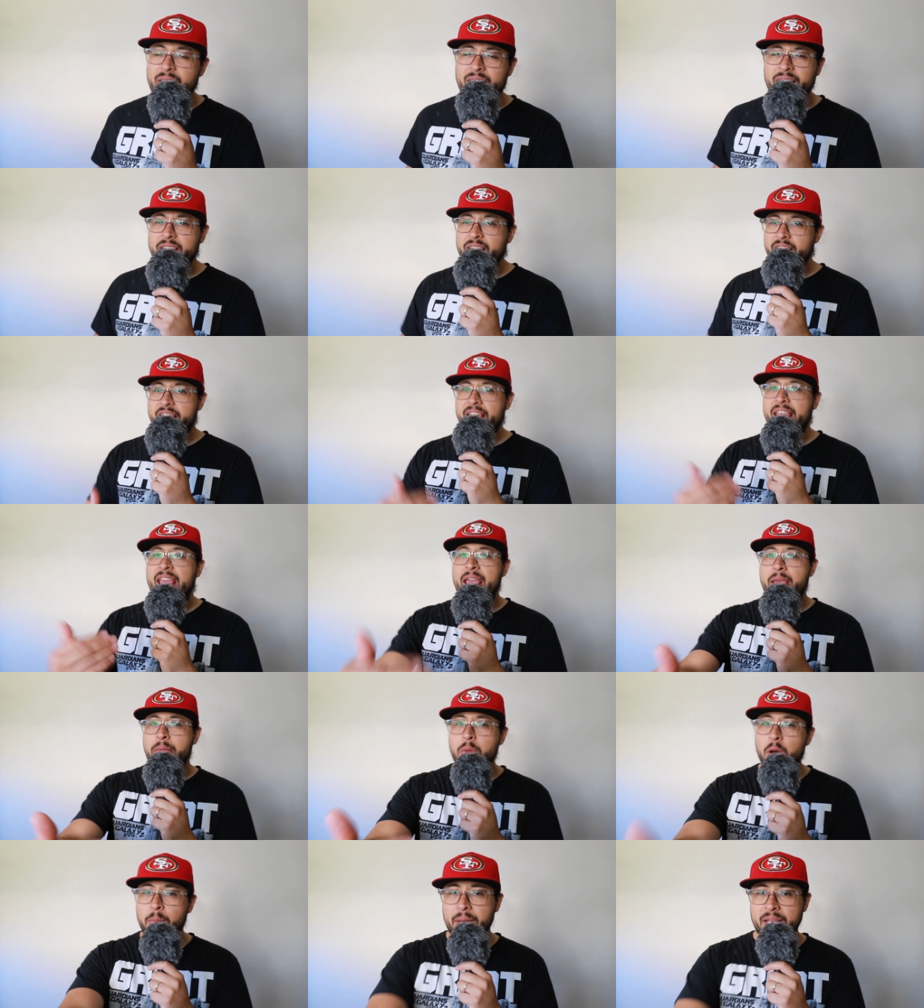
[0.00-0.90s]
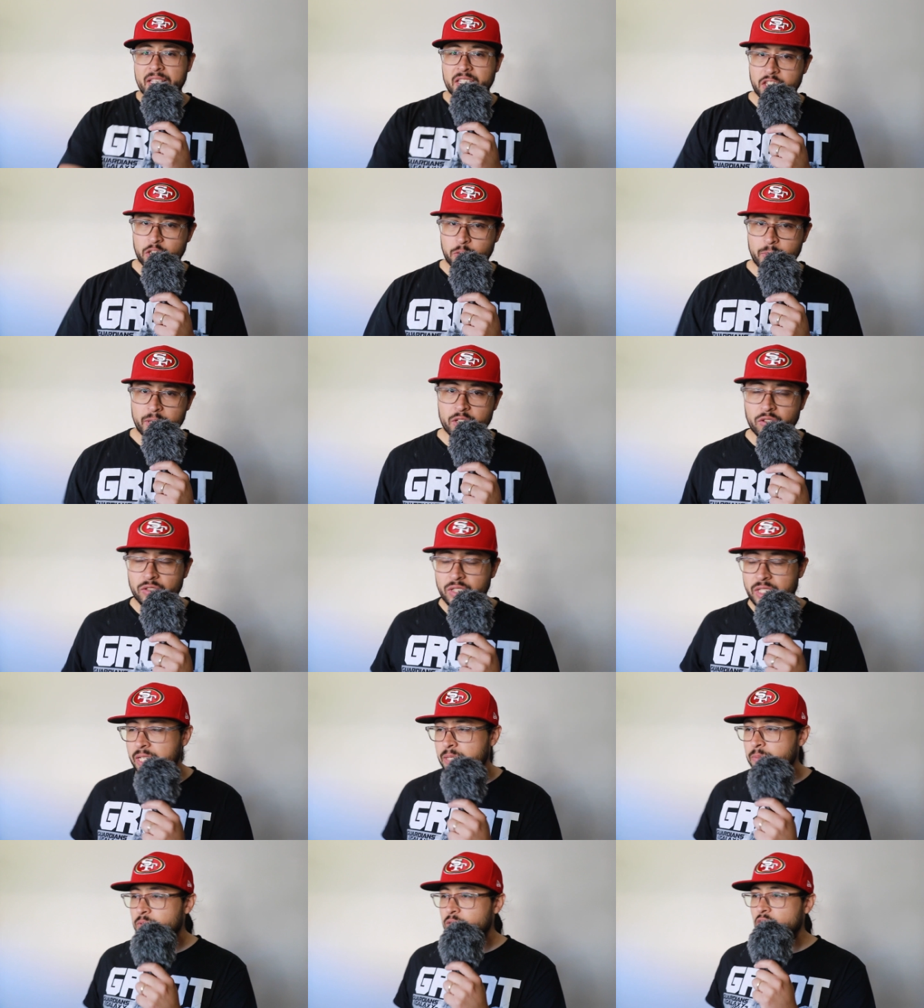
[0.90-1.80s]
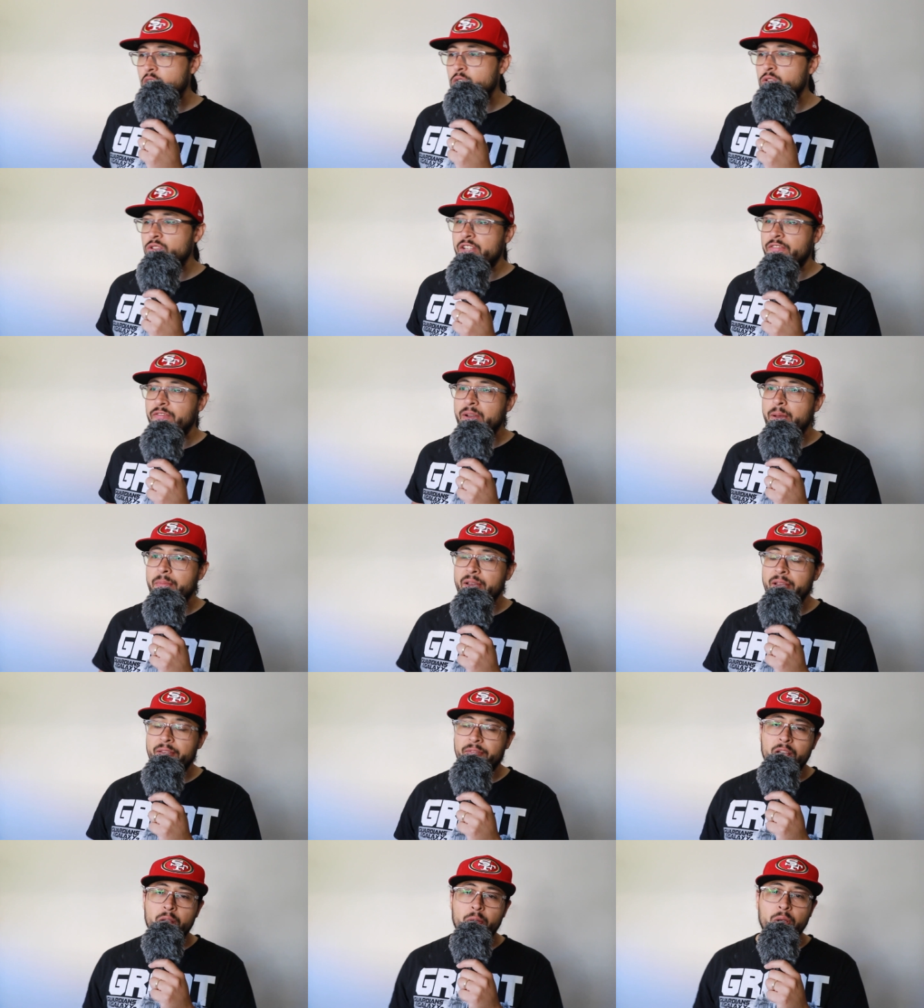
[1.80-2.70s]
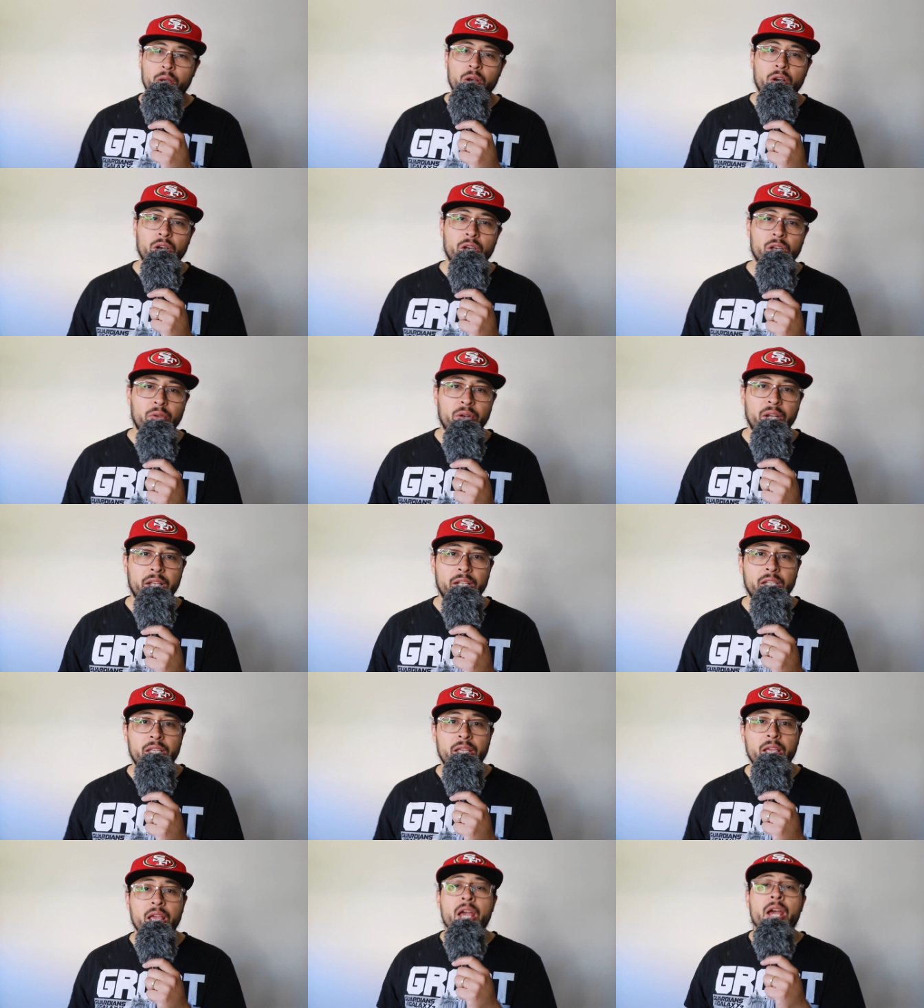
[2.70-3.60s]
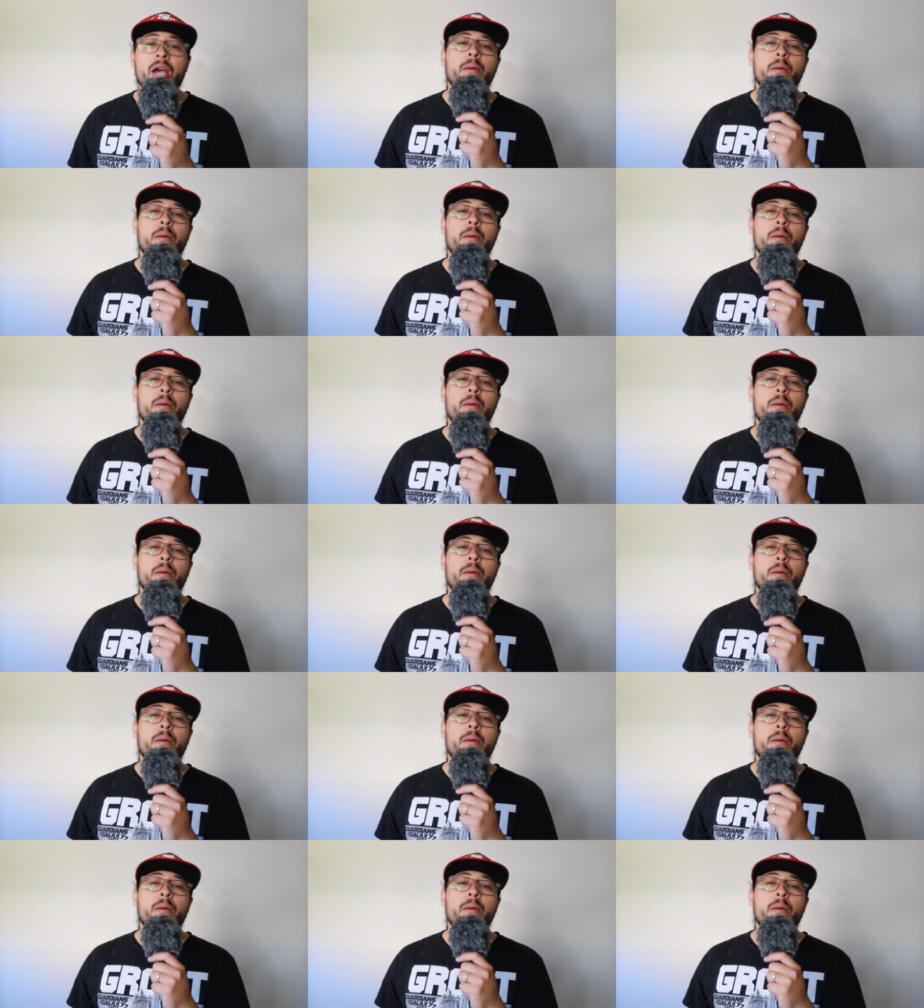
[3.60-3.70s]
I think he came up as a special teams coach, if I recall correctly.